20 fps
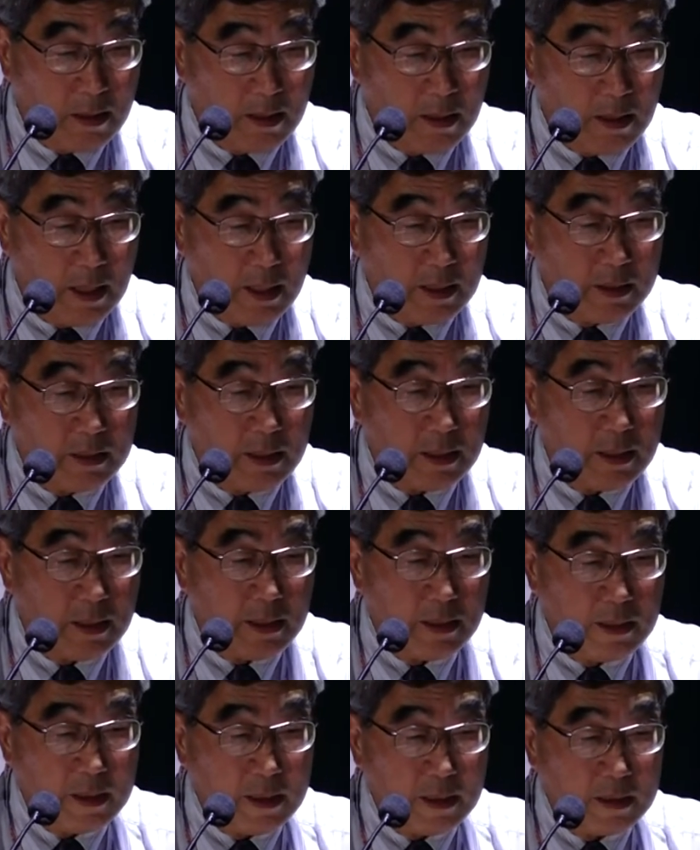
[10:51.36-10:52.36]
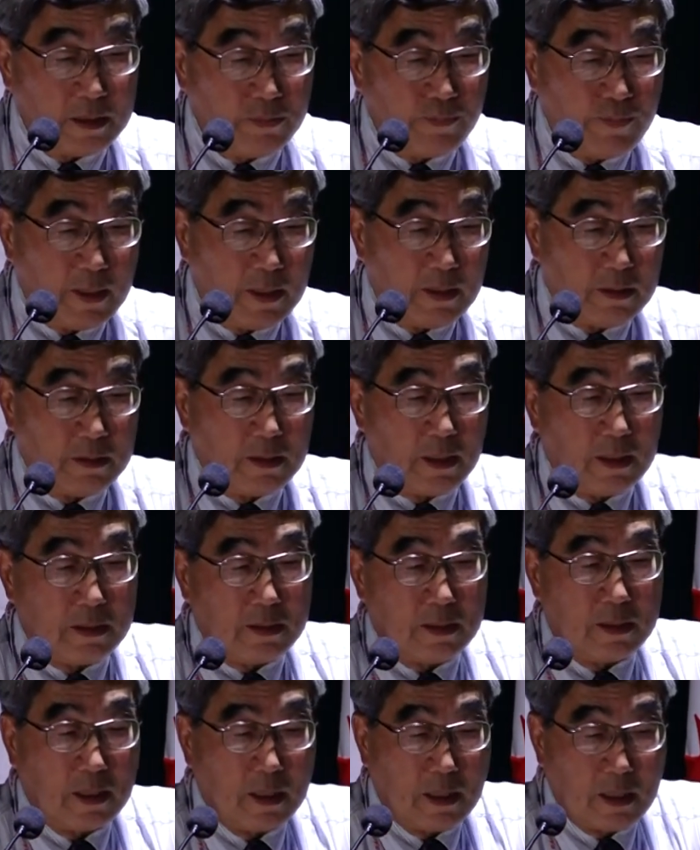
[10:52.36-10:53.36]
and in this field
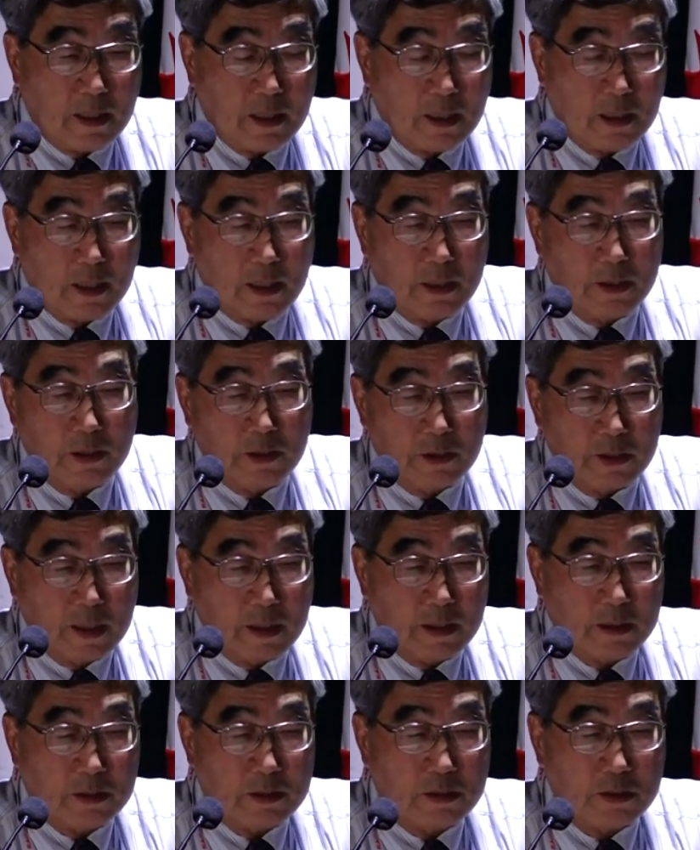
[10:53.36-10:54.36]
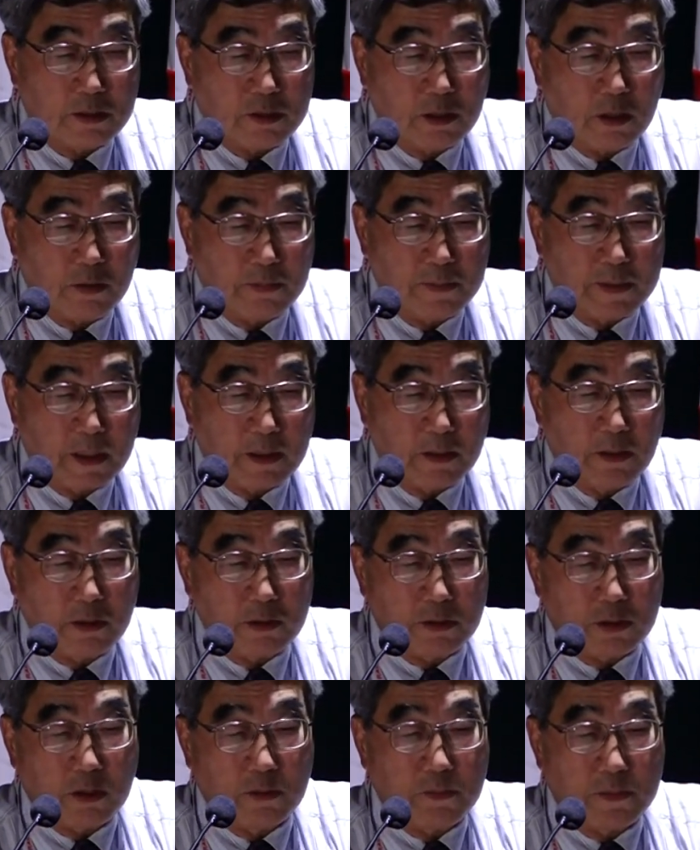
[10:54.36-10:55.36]
that you need to solve a
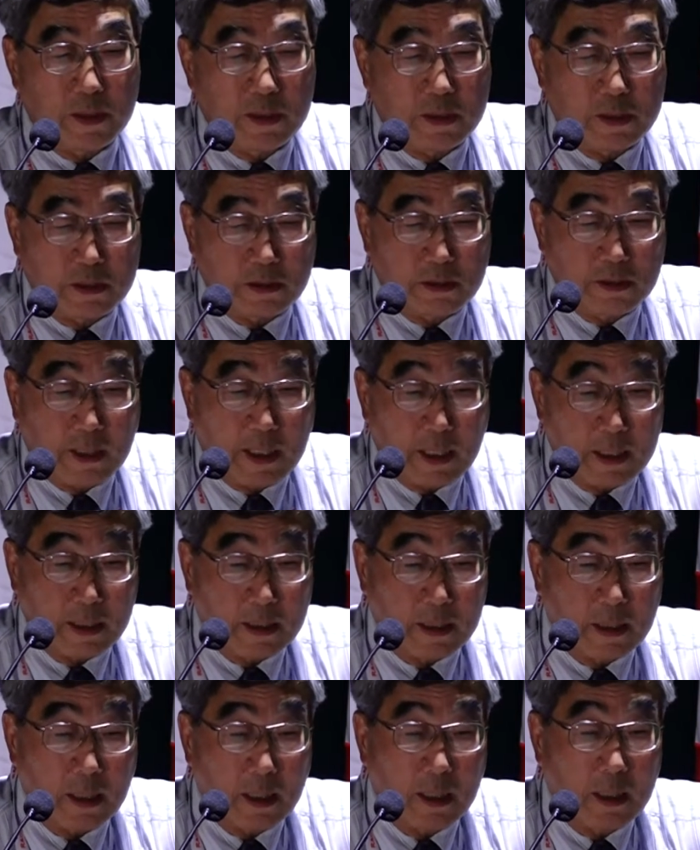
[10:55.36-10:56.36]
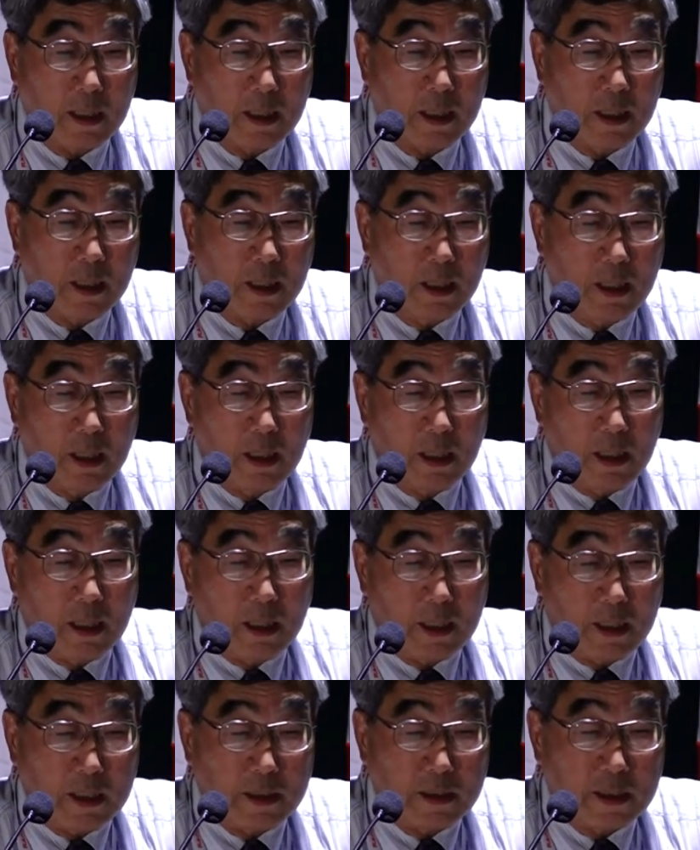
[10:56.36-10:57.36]
lot of issues like
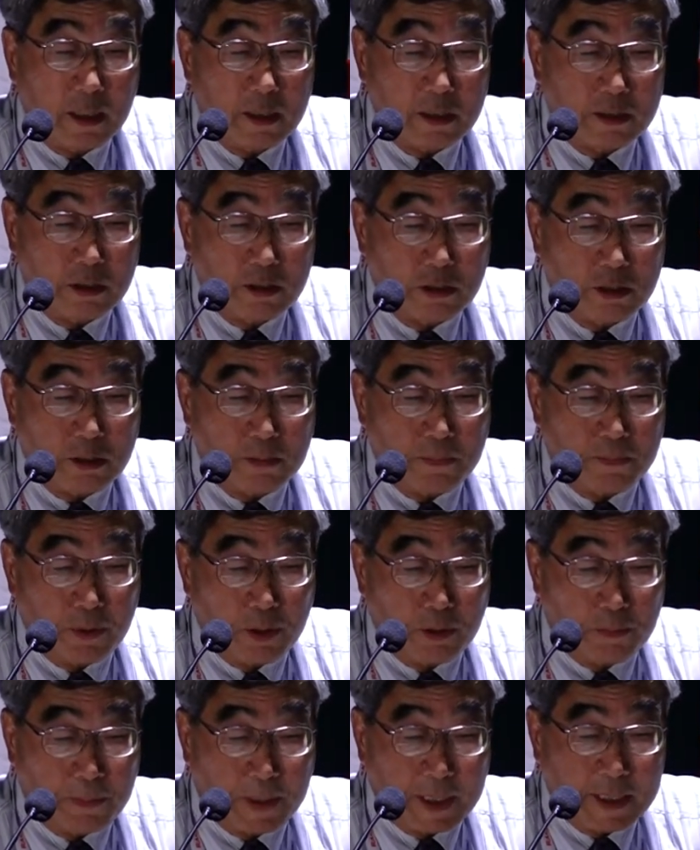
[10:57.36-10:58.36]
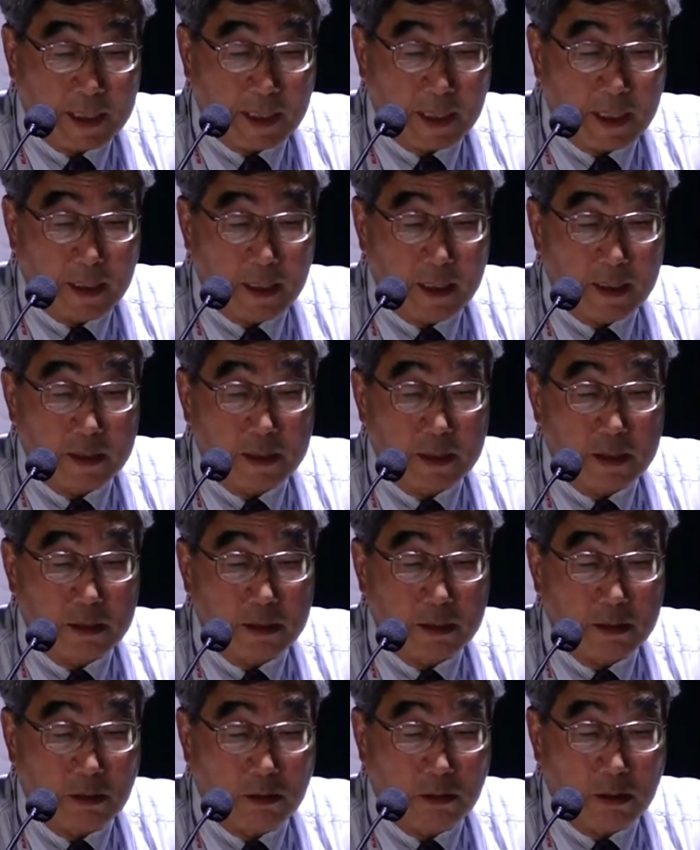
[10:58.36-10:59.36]
intellectual property
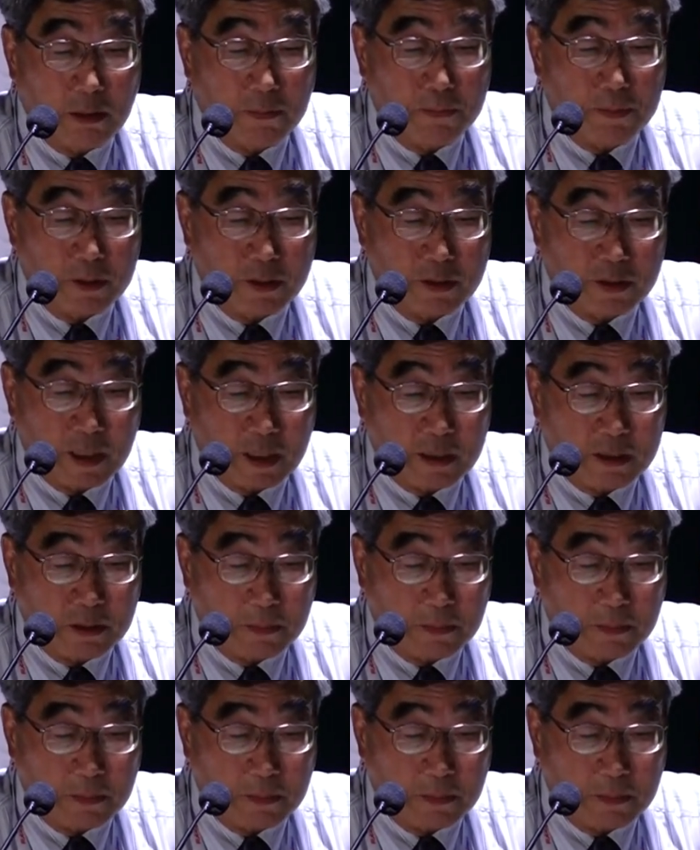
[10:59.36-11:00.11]
issue or project